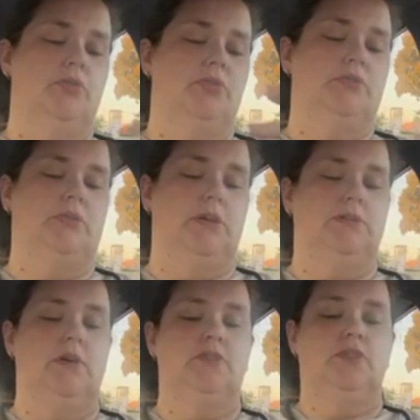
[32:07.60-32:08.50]

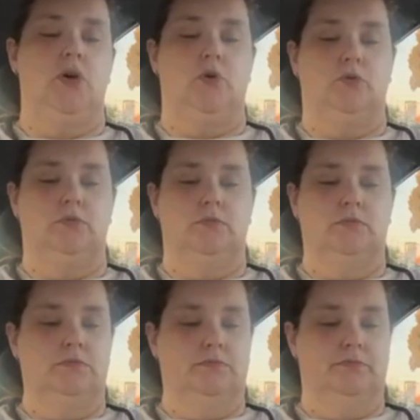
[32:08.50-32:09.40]
Studies have shown
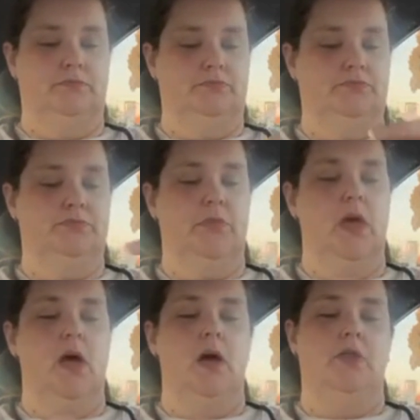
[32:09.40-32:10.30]

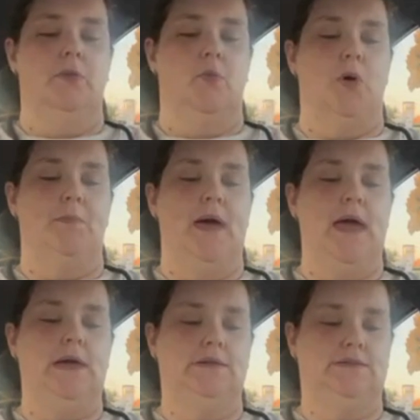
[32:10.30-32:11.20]
the more
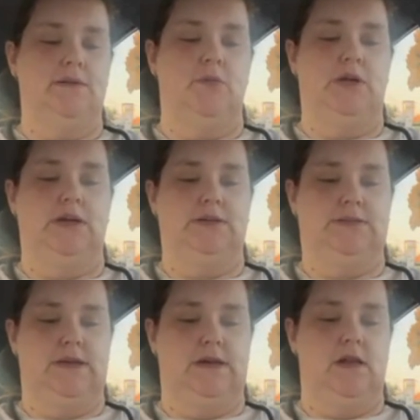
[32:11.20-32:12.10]
pain somebody
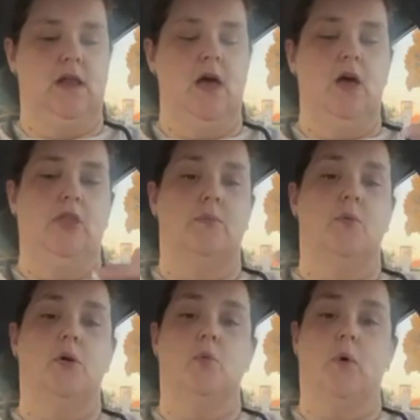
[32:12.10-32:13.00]
is in, the
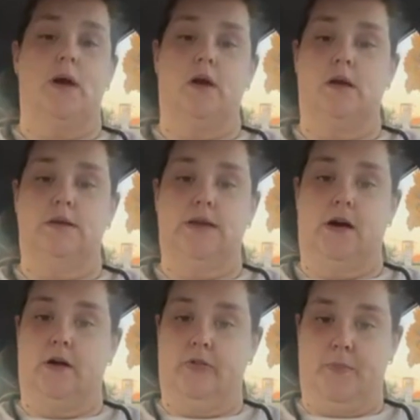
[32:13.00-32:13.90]
more wear and
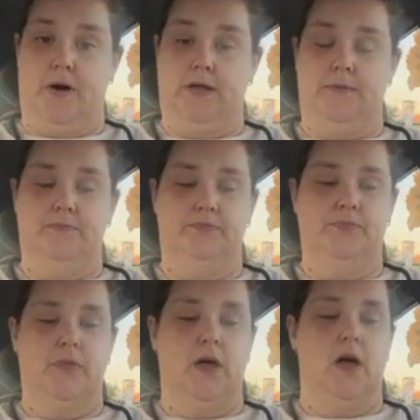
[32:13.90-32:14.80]
tear on the body.
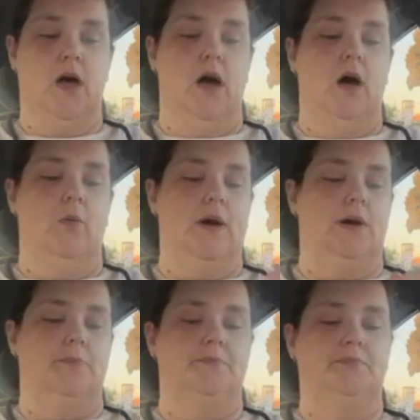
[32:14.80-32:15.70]

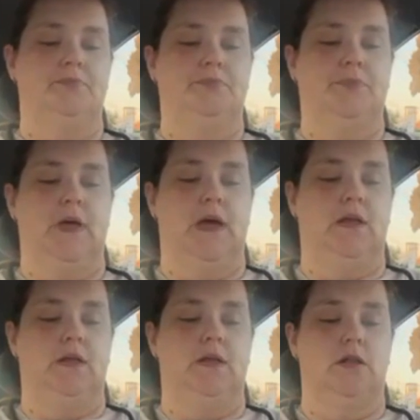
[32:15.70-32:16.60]
Well,
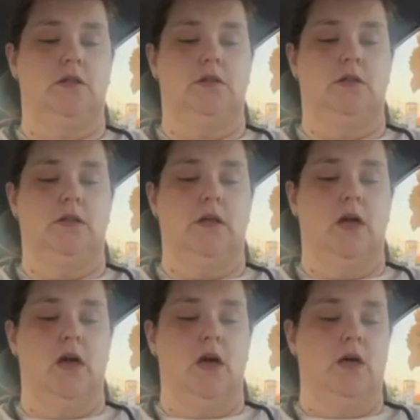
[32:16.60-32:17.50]

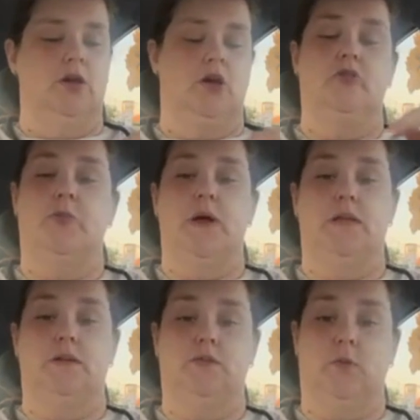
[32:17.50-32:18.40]
and nerve
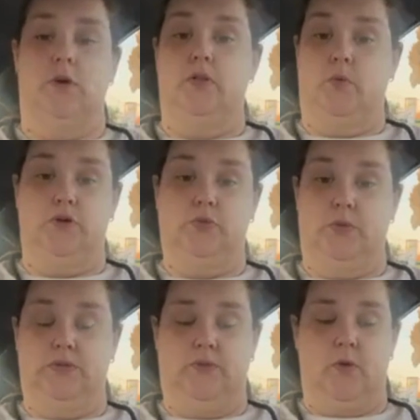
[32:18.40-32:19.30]
pain is one of the worst
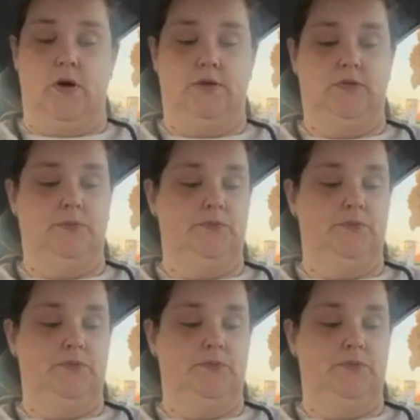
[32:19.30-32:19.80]
ones for it.